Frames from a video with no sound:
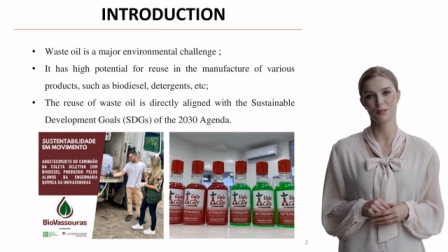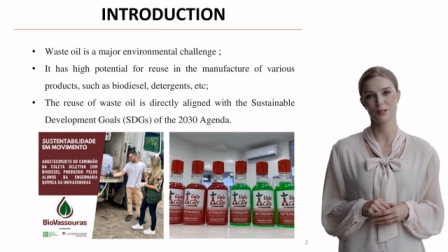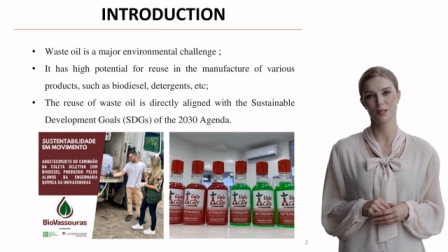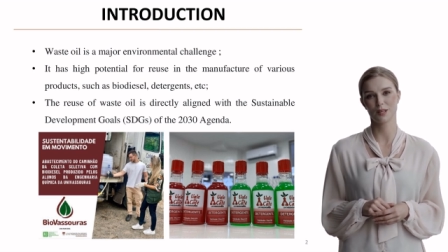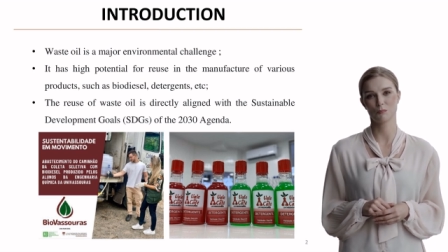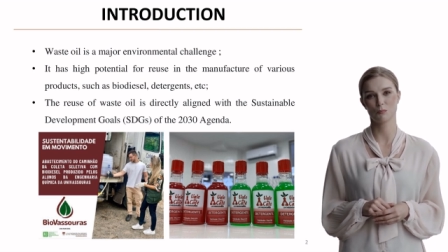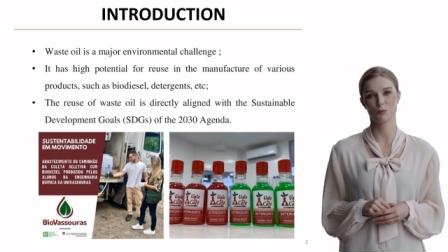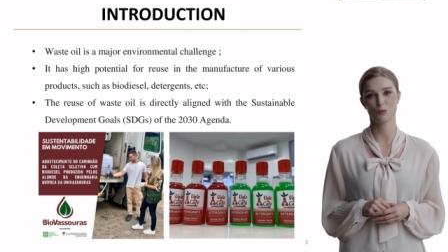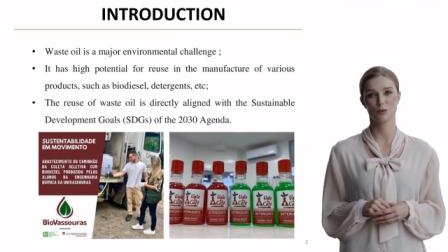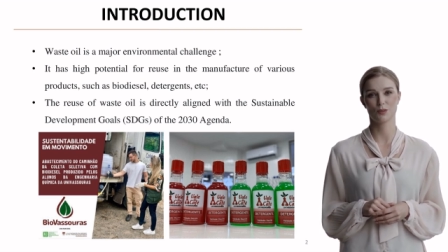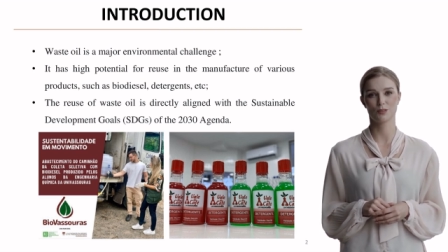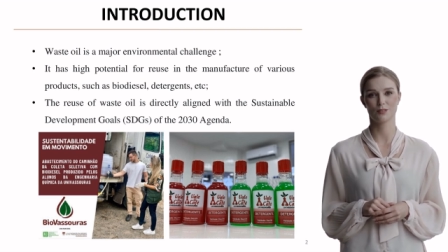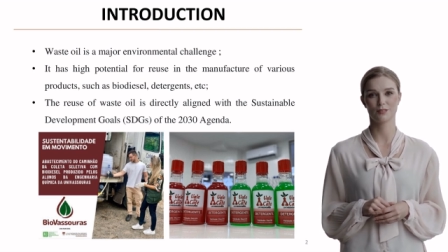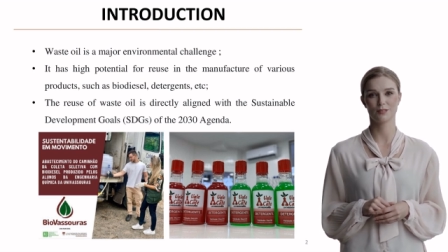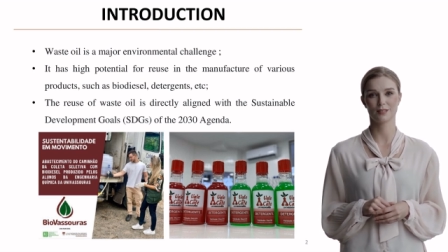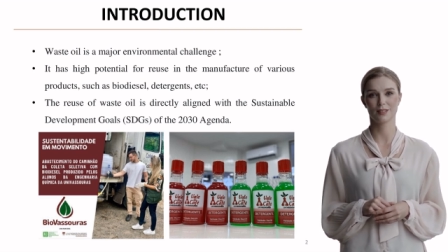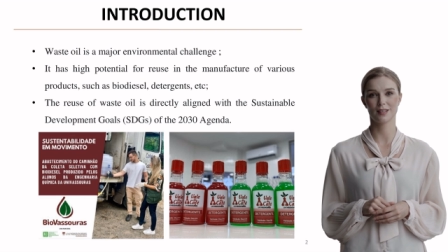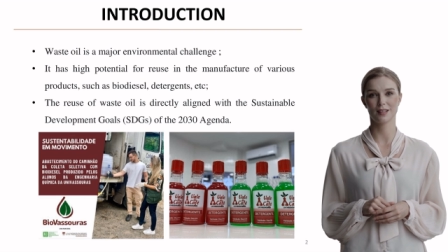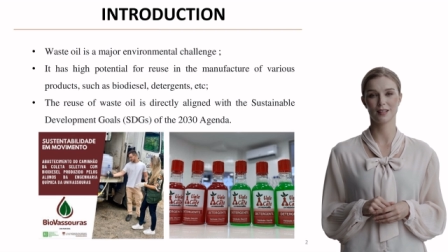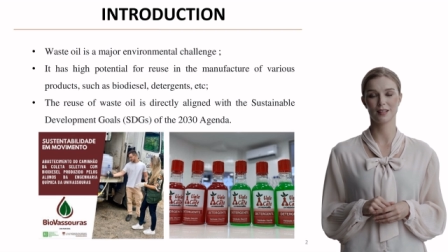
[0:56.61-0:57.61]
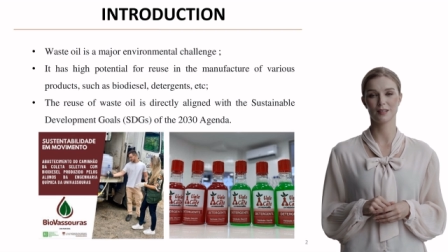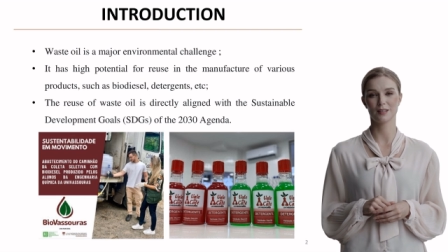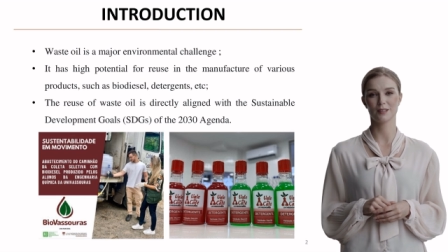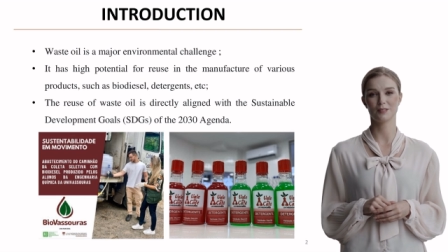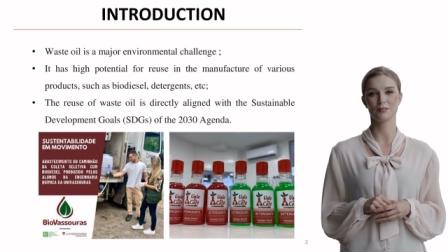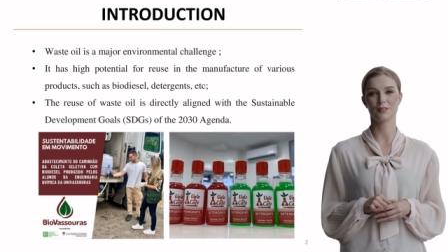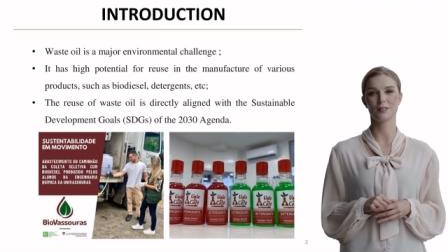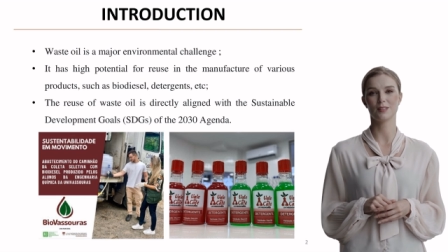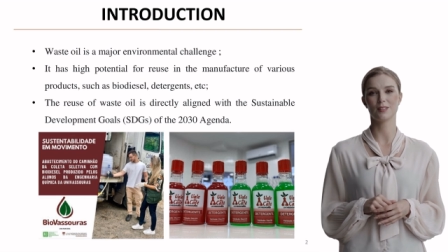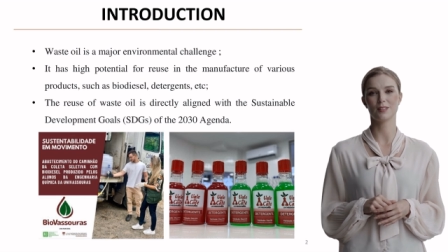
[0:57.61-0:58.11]
Importantly,
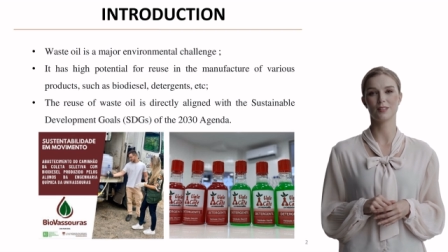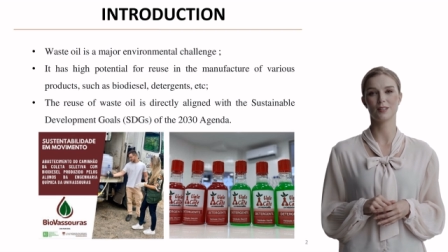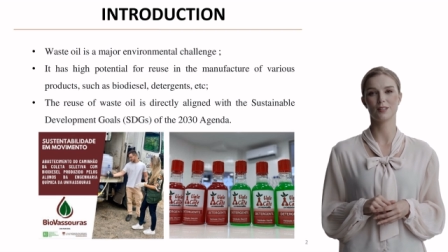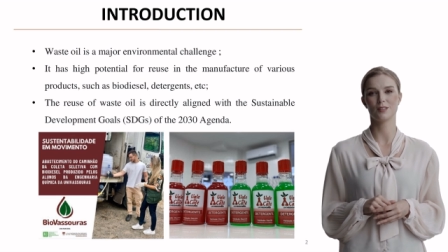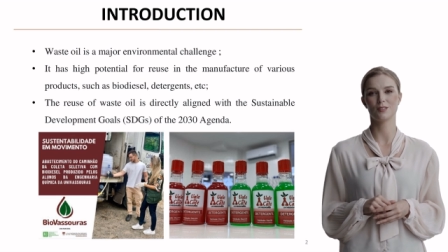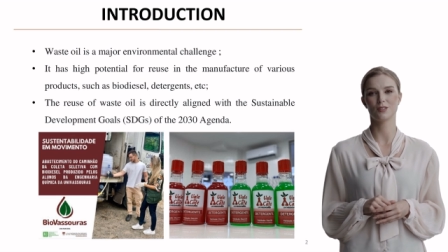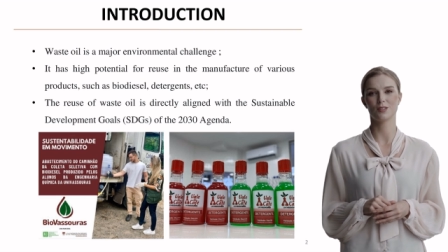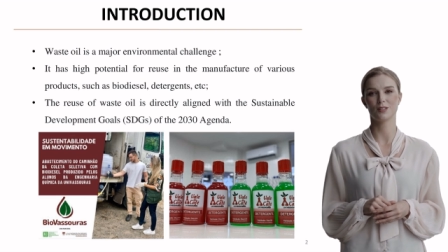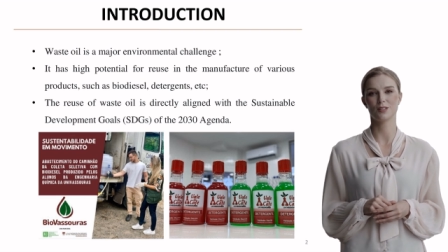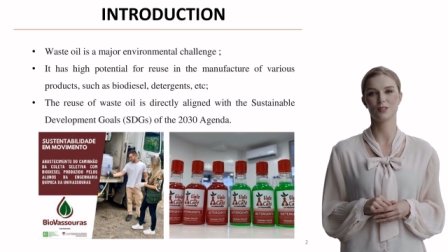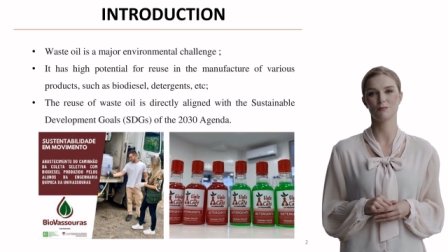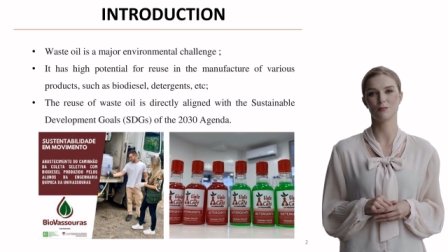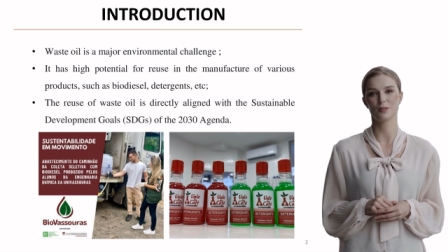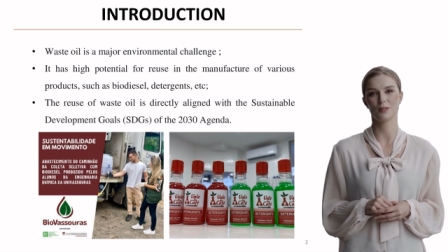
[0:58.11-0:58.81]
this initiative